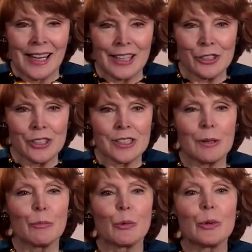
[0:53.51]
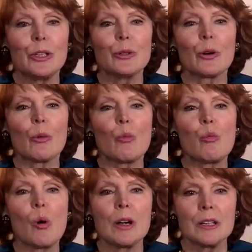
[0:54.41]
and she said, "Marie, you're a
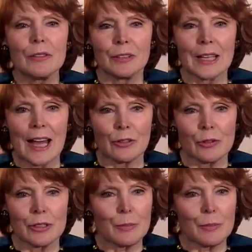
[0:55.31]
wonderful actress,